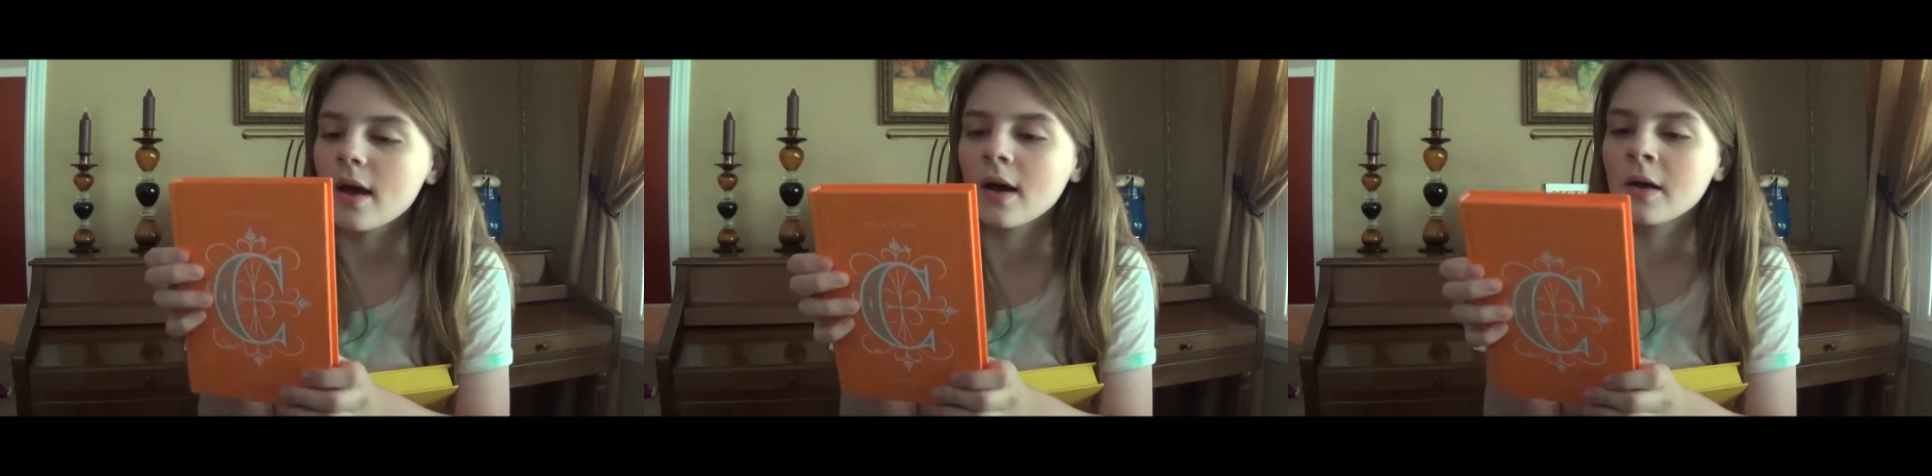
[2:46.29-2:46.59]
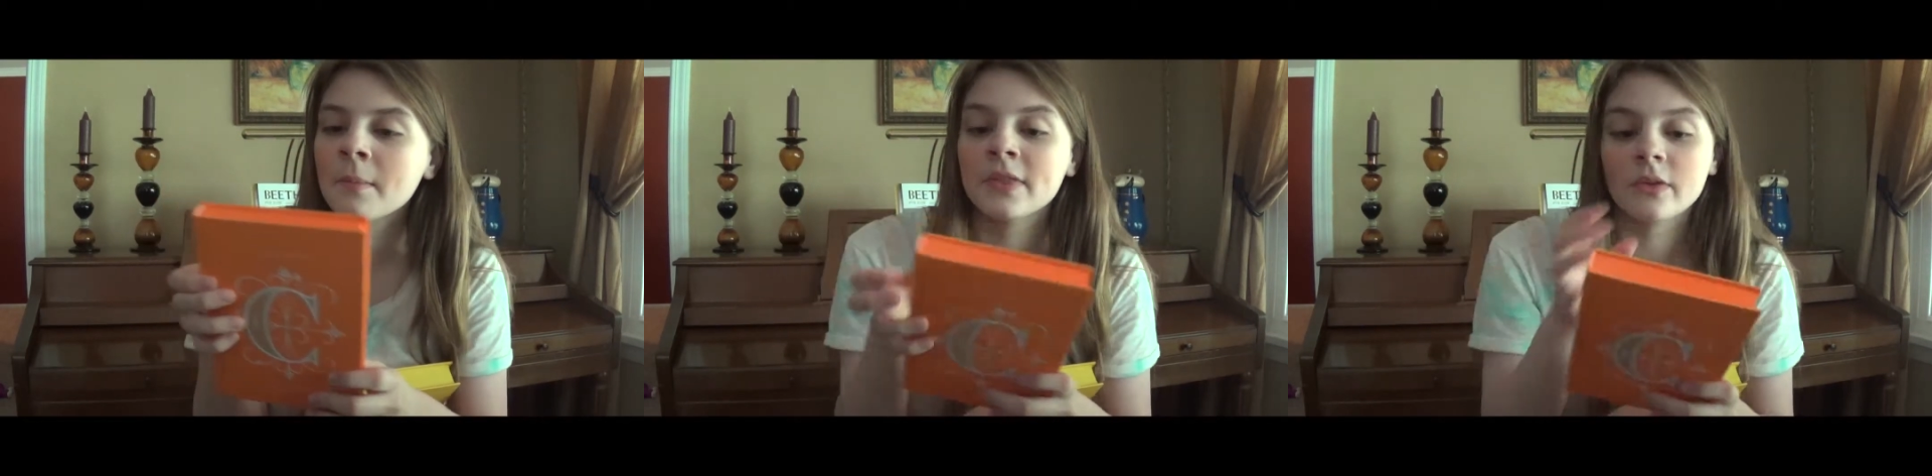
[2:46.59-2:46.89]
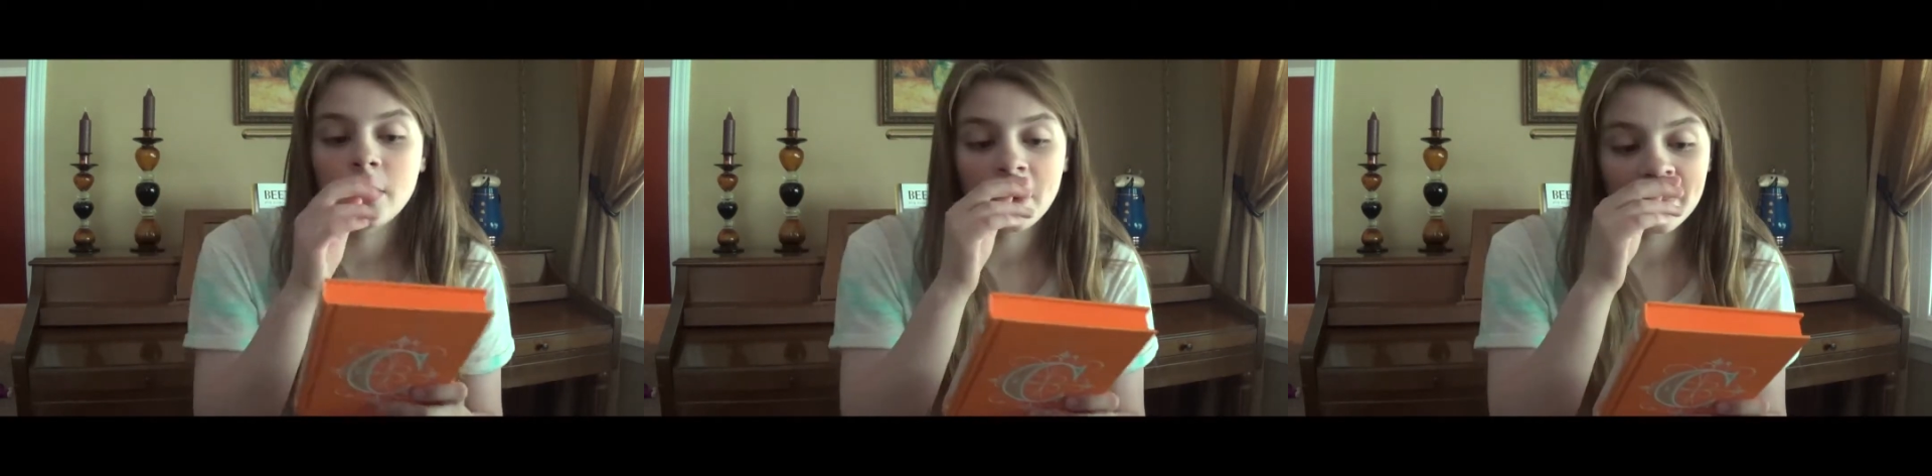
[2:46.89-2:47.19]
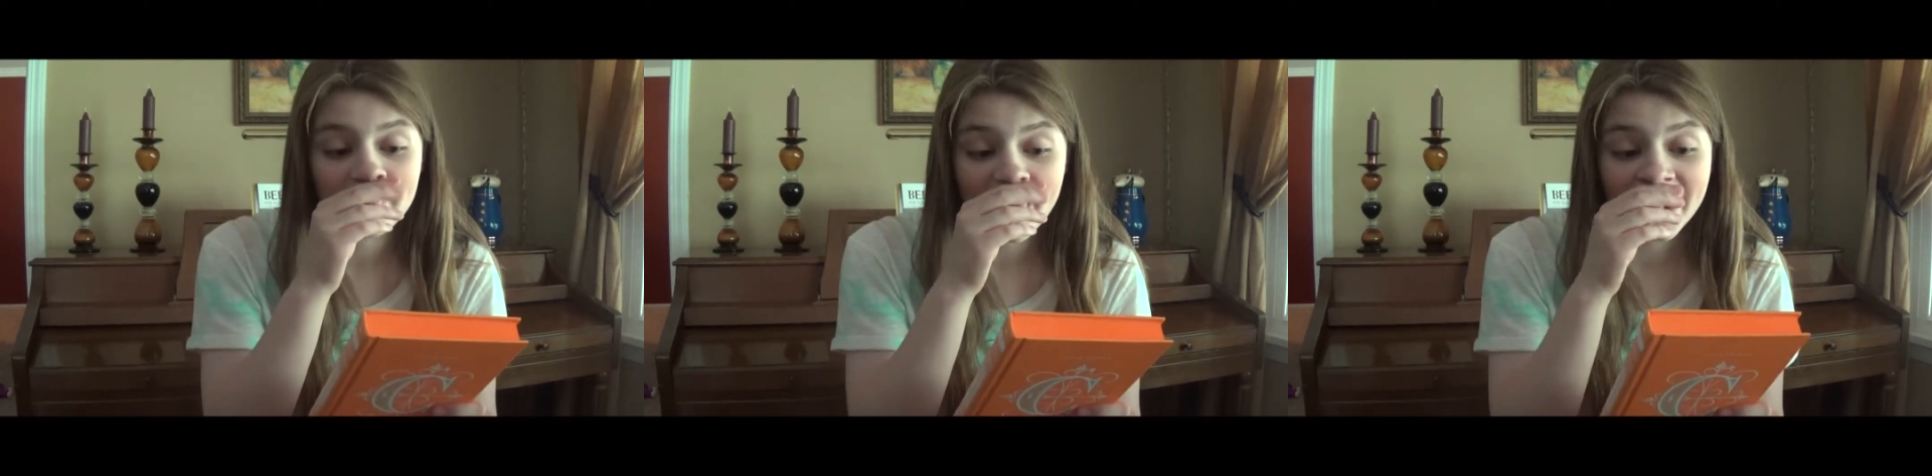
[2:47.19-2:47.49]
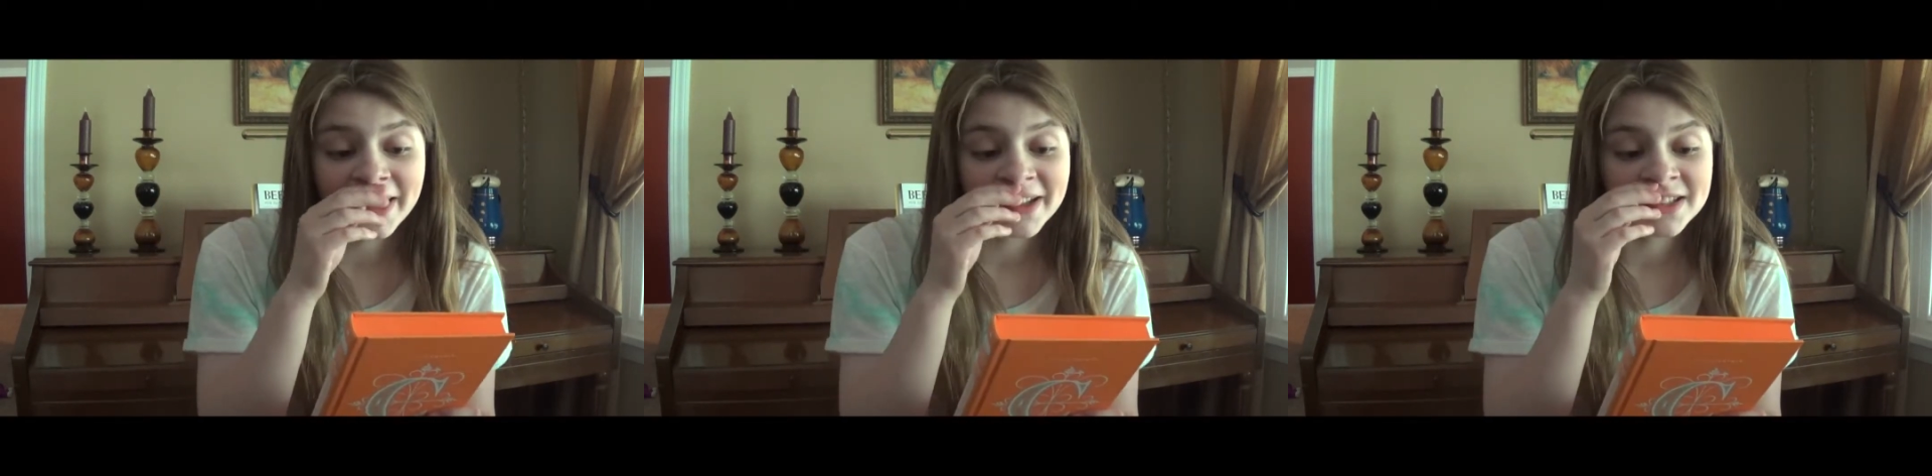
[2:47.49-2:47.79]
And the quote on the
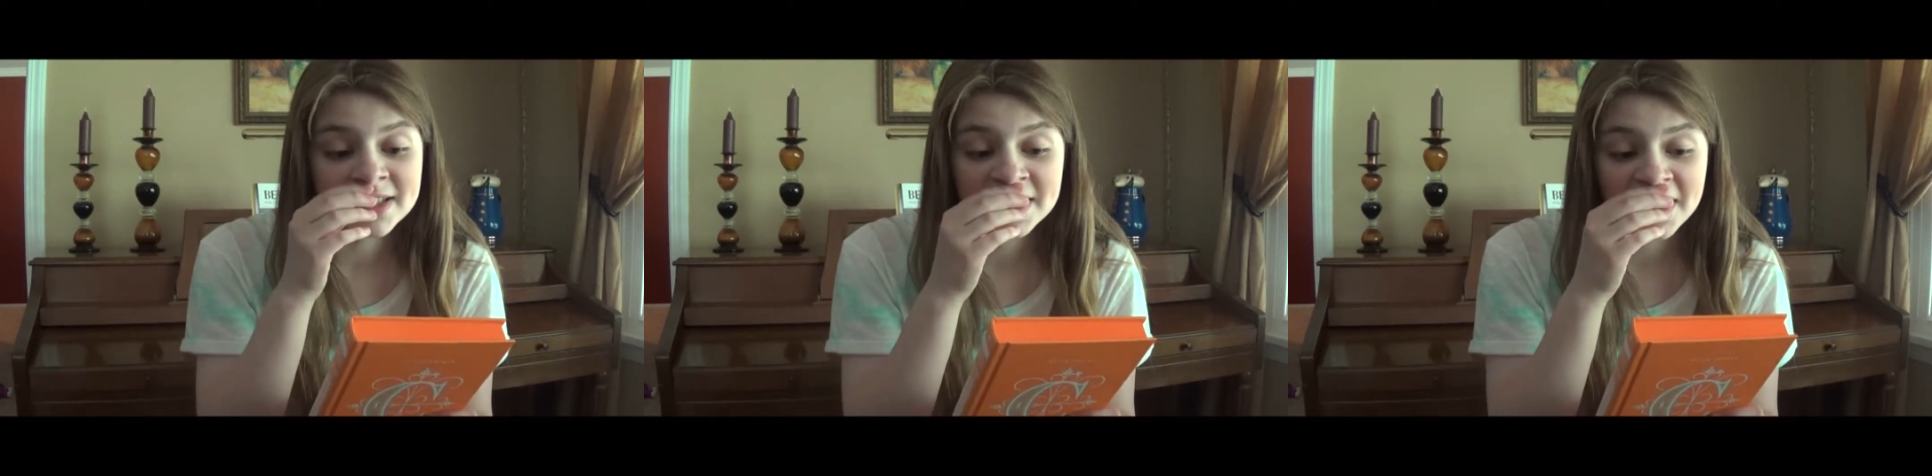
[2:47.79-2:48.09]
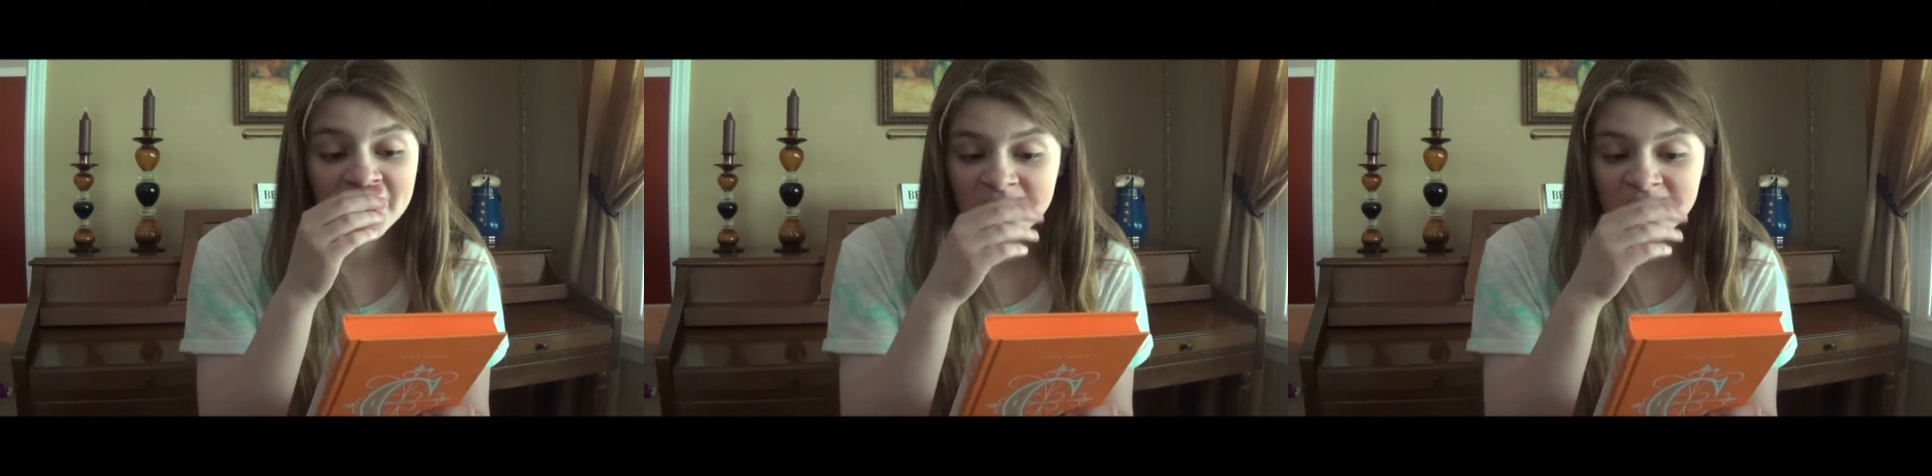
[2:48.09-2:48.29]
back is,